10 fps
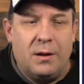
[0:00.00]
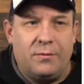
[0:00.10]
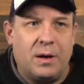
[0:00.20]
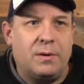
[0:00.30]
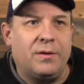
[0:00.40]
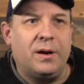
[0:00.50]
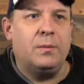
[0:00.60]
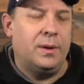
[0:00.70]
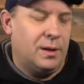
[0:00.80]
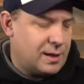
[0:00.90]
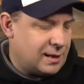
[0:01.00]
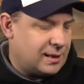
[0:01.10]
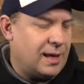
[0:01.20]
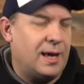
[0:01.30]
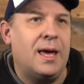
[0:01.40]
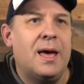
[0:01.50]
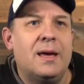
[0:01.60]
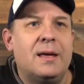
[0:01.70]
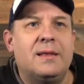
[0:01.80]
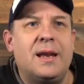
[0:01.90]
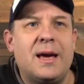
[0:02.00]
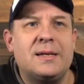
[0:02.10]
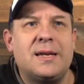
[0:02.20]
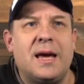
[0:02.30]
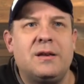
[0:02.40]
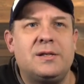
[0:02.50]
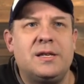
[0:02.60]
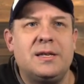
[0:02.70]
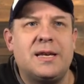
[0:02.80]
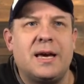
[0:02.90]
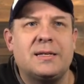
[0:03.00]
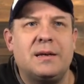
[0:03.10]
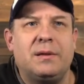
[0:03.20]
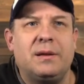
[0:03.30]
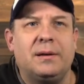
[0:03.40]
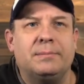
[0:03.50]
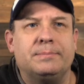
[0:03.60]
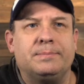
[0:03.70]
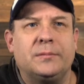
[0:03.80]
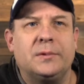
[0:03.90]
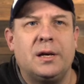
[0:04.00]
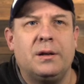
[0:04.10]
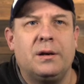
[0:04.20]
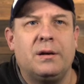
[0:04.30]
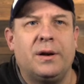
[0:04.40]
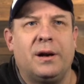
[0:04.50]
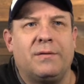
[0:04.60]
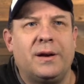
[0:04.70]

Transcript: If we come over here and we look at the NASDAQ, you see the exact same thing. Take a look over here.